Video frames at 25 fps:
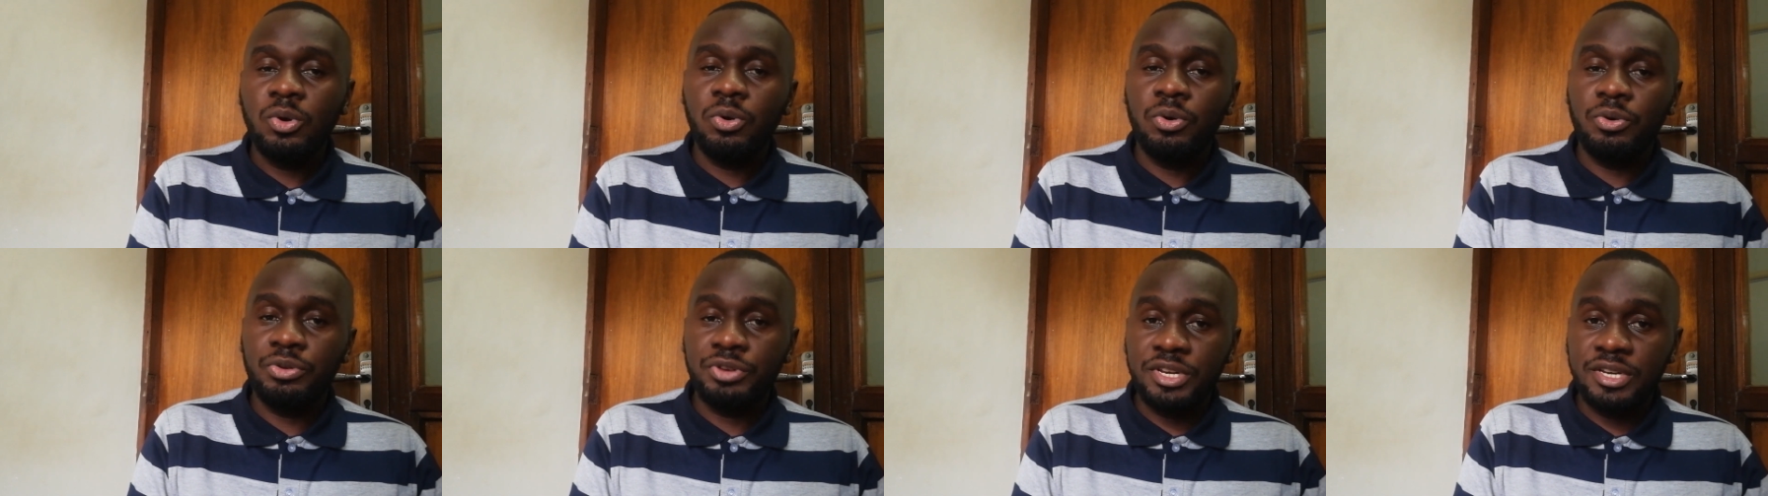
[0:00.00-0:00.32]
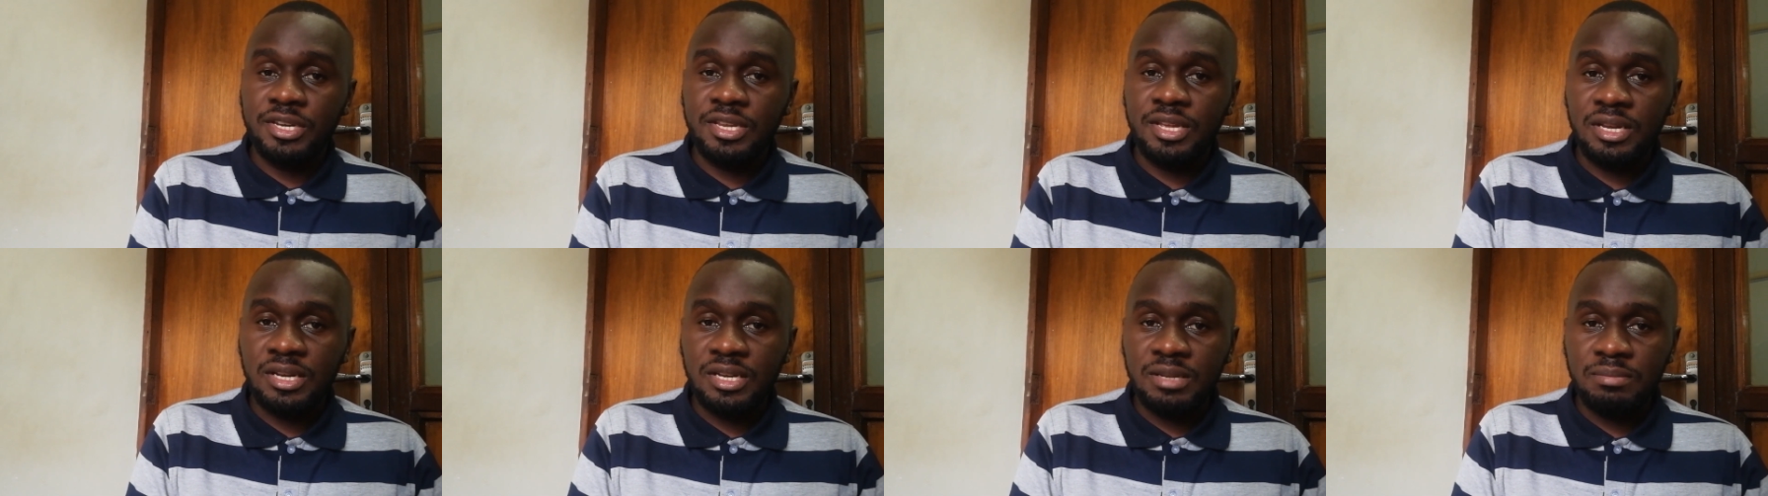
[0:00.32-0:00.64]
on a
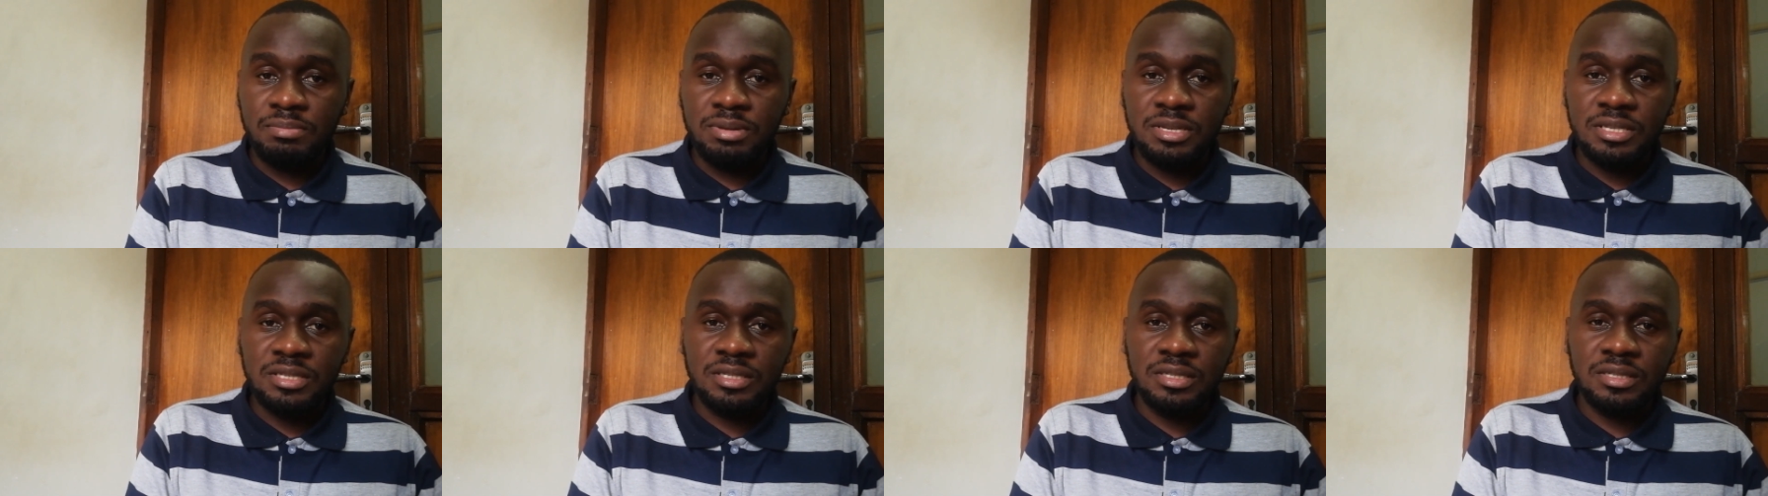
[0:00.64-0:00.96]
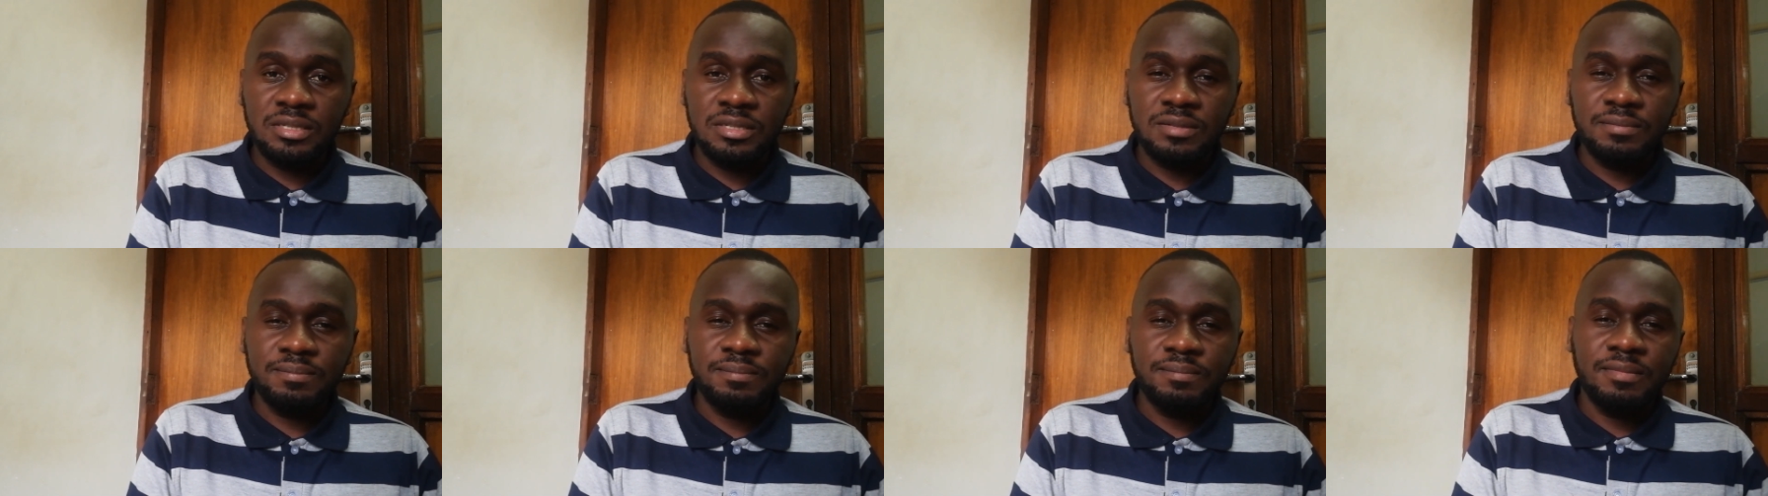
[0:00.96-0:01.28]
daily
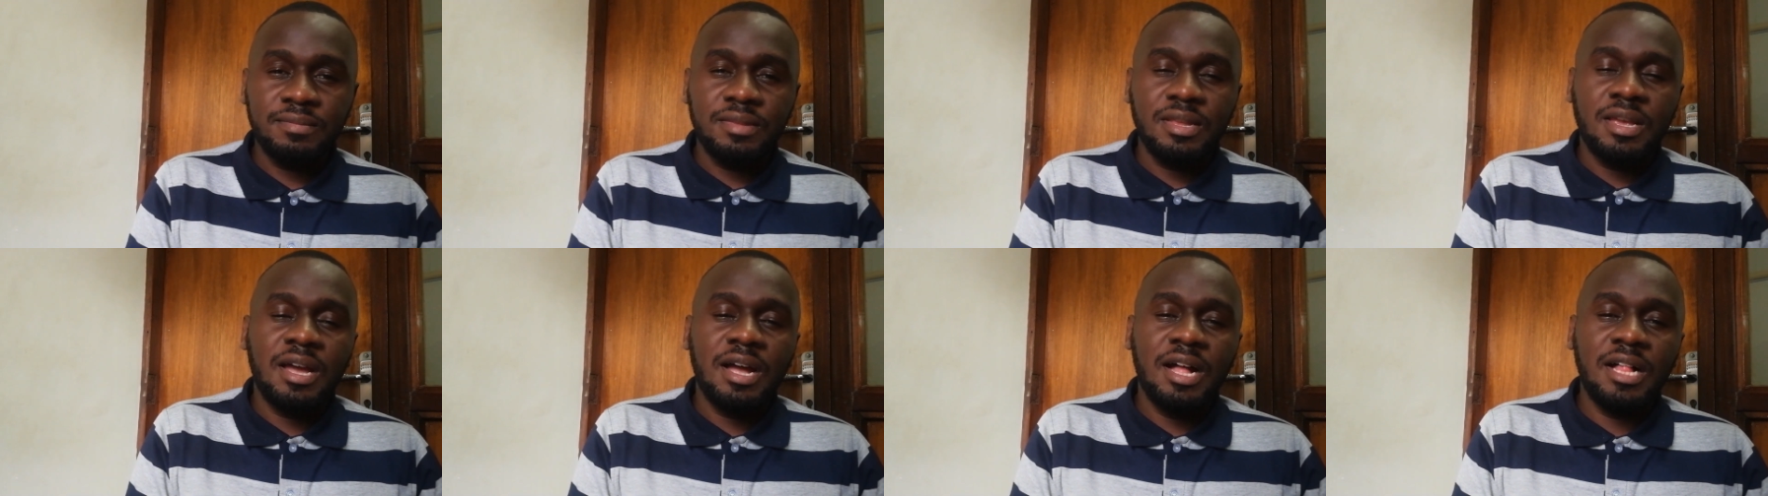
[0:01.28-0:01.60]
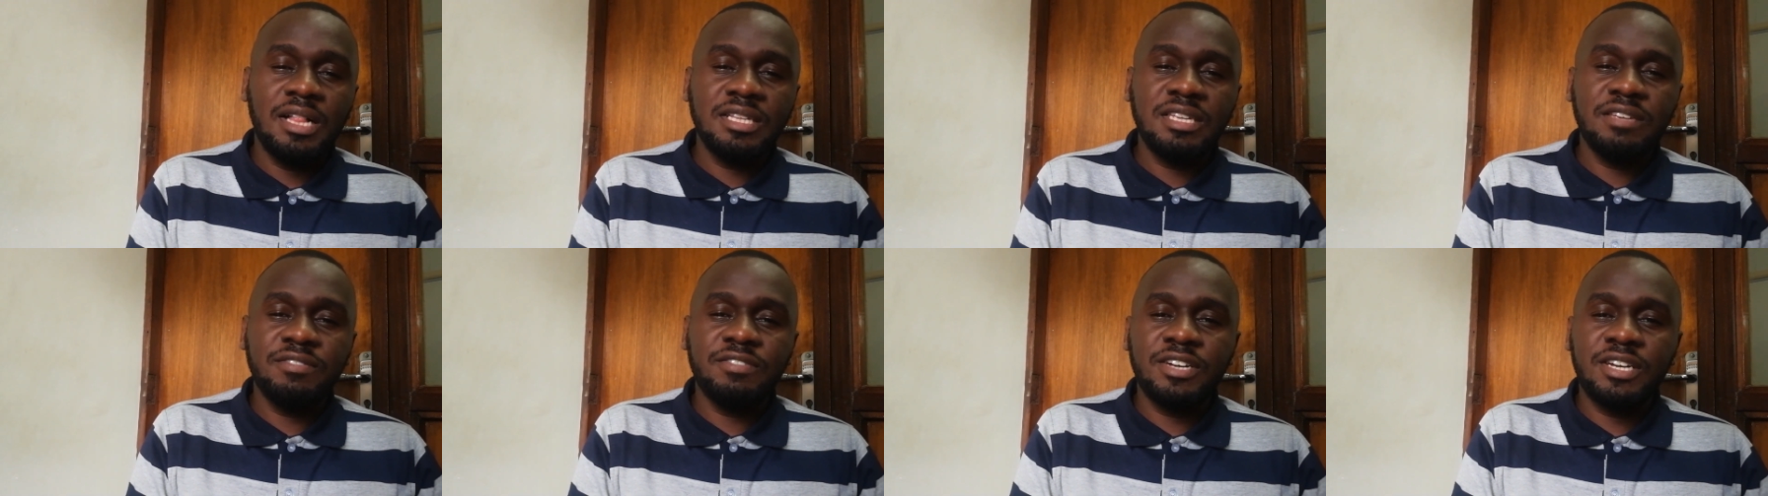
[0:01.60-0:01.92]
basis.
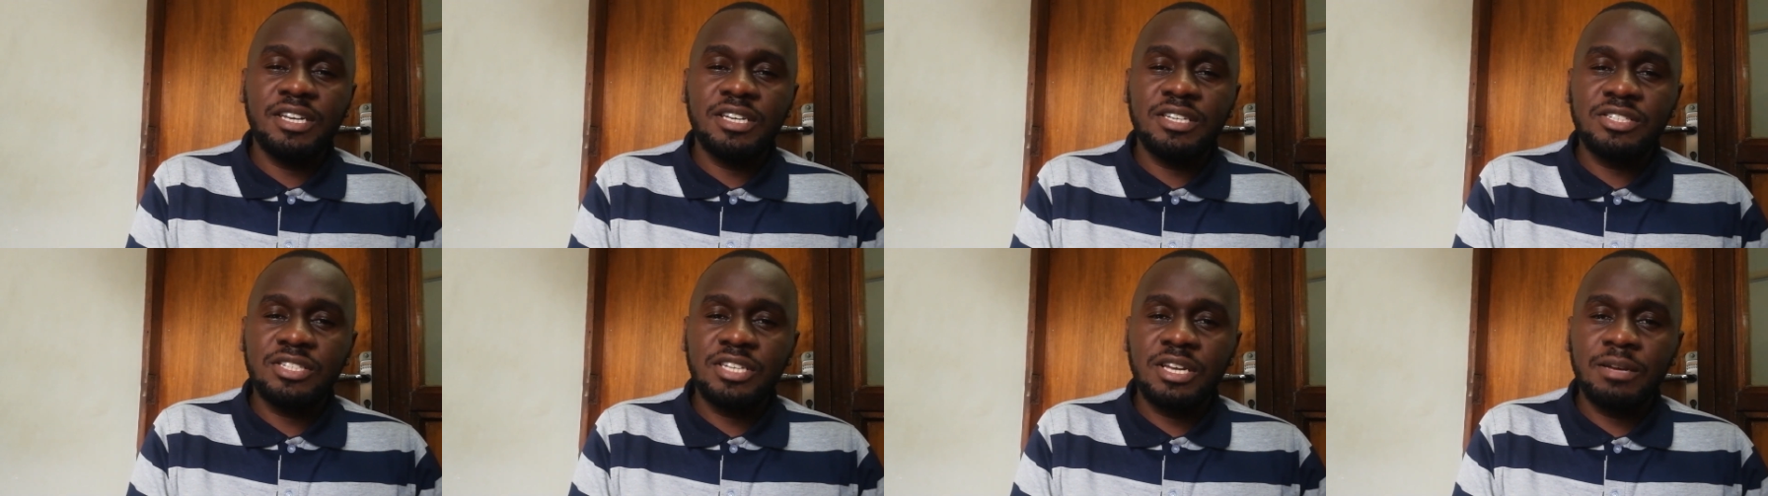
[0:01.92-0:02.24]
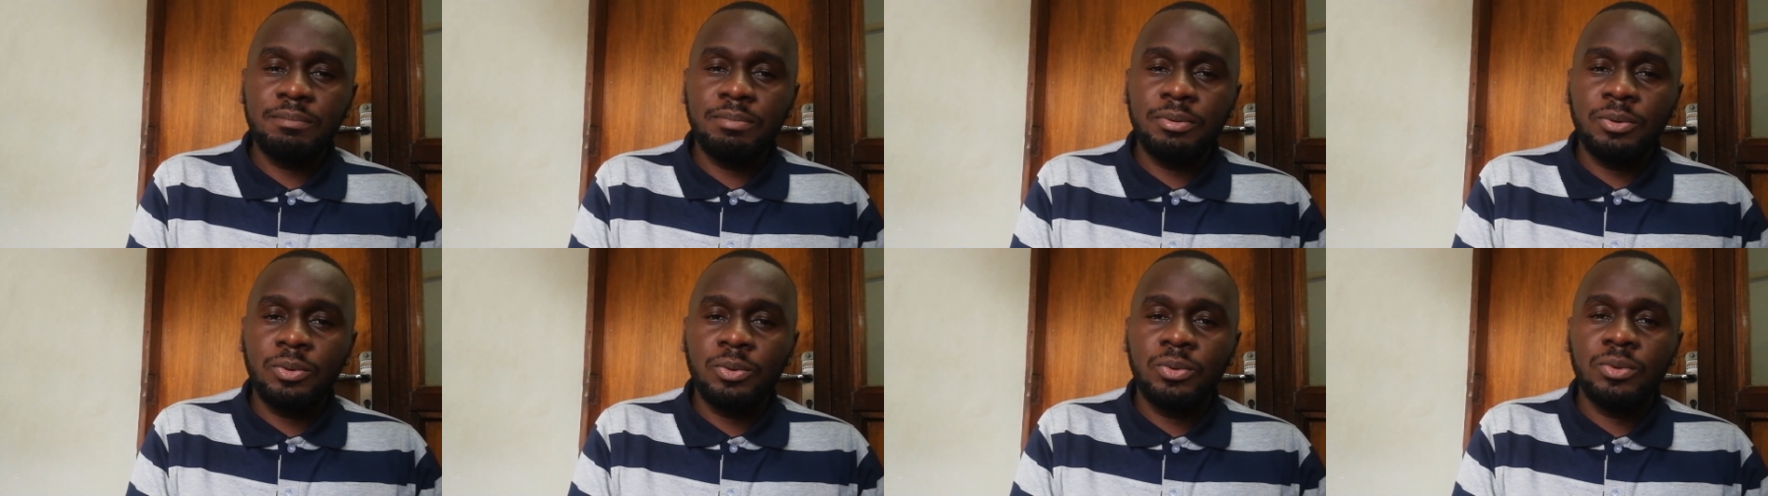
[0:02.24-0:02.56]
I'll give an
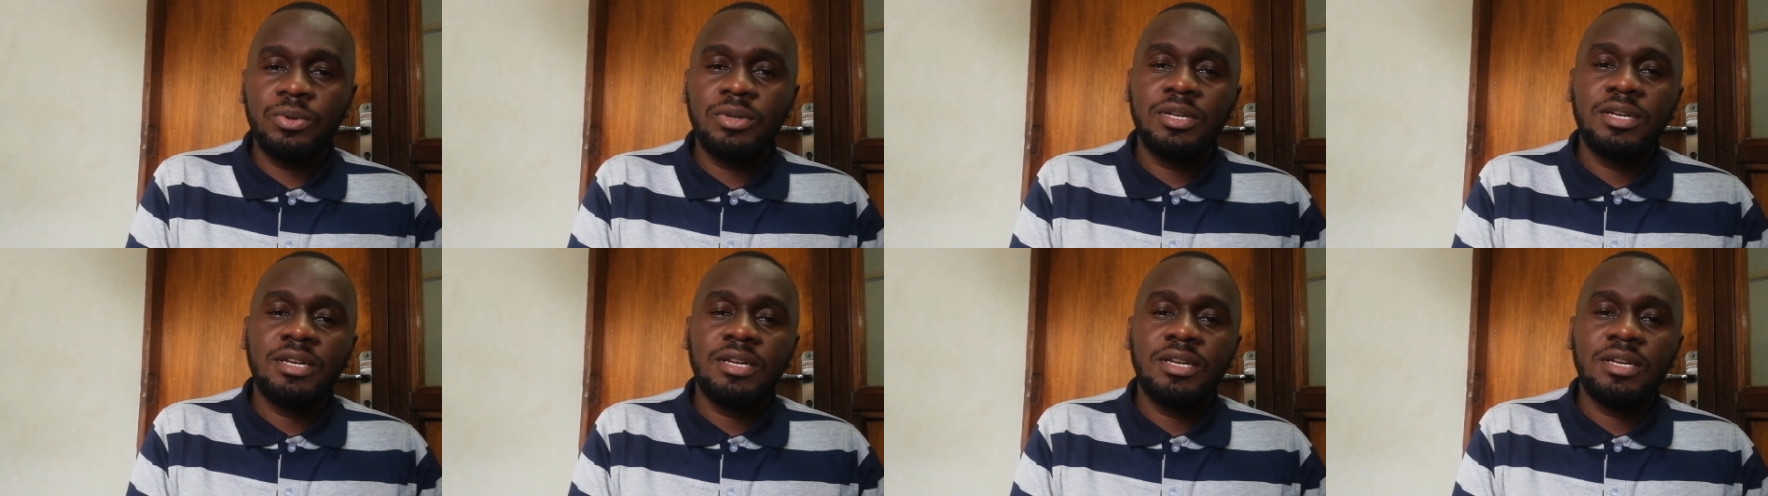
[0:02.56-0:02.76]
example.